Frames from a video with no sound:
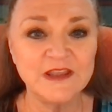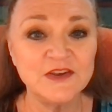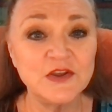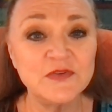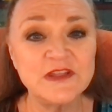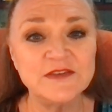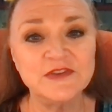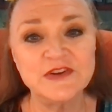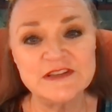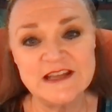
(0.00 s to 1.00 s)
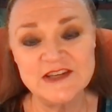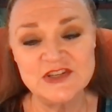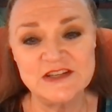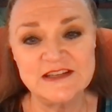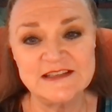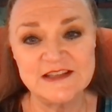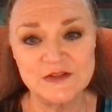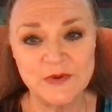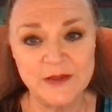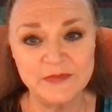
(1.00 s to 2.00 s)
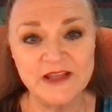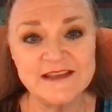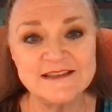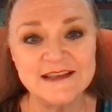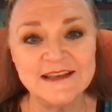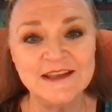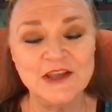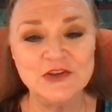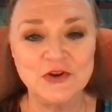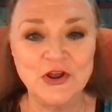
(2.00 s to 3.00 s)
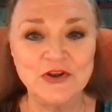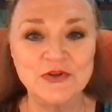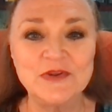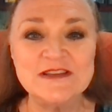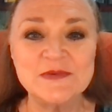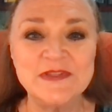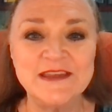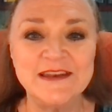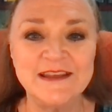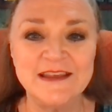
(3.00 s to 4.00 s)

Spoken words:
Know that if your intention is in the right place and your heart agrees with it,